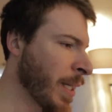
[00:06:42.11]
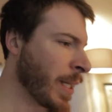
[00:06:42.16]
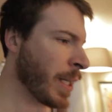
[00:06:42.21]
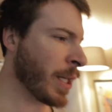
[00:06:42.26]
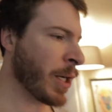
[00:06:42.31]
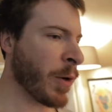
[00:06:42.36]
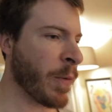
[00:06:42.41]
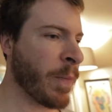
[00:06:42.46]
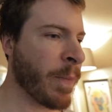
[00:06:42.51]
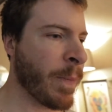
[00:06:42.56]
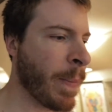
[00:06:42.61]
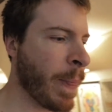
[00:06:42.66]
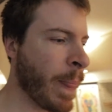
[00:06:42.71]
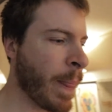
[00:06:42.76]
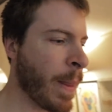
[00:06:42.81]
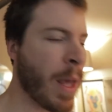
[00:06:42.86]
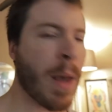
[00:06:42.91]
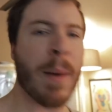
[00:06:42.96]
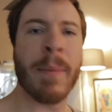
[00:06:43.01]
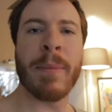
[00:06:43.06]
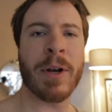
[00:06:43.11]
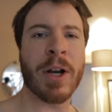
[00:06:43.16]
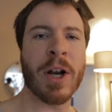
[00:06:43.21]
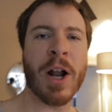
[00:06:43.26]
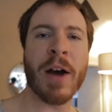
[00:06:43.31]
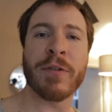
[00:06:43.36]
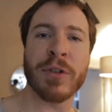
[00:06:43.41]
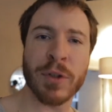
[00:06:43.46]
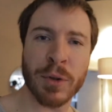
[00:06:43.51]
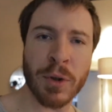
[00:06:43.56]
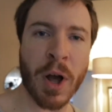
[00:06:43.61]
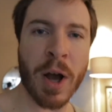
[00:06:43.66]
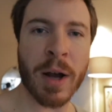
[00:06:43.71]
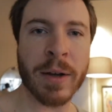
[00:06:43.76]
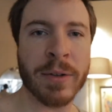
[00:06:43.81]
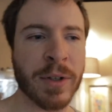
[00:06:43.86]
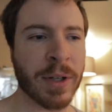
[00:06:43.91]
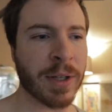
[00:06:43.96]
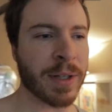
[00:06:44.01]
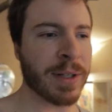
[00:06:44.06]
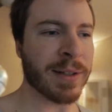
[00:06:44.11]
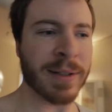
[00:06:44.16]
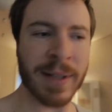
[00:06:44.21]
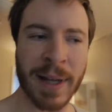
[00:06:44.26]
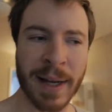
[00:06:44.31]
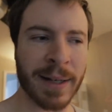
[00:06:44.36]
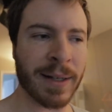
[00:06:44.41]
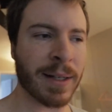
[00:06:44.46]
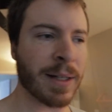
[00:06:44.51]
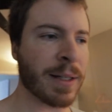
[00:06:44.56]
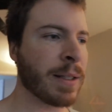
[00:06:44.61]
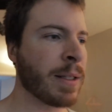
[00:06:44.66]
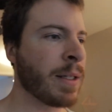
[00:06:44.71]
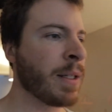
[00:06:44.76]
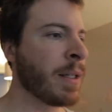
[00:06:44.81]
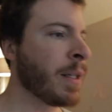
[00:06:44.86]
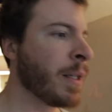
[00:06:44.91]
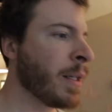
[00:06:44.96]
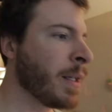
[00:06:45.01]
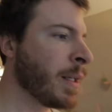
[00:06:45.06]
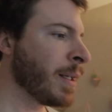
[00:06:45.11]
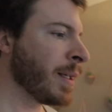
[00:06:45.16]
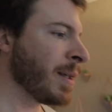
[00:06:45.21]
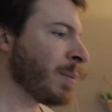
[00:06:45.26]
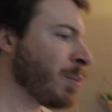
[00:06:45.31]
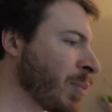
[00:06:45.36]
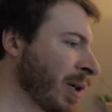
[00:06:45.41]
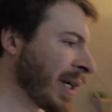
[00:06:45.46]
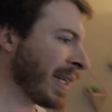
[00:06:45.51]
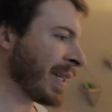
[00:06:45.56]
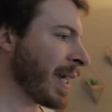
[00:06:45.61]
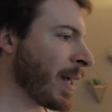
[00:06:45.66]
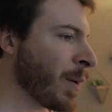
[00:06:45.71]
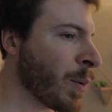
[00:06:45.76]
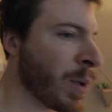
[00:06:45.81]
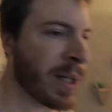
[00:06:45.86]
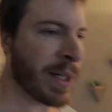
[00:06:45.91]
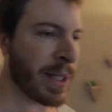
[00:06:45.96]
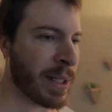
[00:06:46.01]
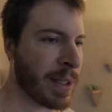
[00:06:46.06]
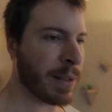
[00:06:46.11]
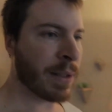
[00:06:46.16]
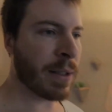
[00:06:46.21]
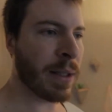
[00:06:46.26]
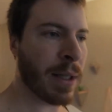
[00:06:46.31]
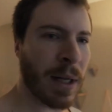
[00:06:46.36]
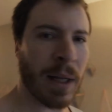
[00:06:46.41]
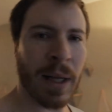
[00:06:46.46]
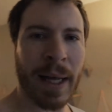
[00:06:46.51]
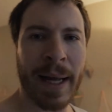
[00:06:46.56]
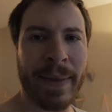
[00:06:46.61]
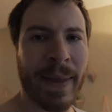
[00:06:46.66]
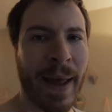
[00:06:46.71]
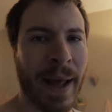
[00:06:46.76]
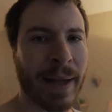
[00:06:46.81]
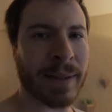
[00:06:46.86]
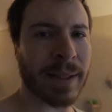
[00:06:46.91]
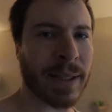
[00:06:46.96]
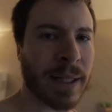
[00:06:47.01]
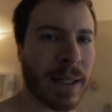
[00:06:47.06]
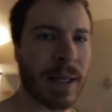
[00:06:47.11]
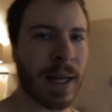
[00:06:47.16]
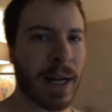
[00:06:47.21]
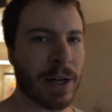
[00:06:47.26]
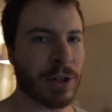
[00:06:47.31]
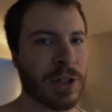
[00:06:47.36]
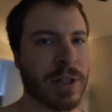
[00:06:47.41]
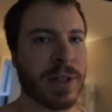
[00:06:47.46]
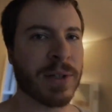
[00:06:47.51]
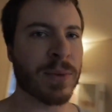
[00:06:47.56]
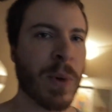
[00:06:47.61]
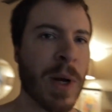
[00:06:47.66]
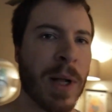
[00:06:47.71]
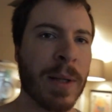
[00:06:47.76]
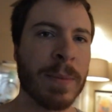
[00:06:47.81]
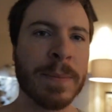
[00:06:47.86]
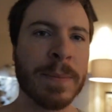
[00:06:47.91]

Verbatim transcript: you know, put it off too long, so I decided to bring that one in. I'll add that to the collection as well.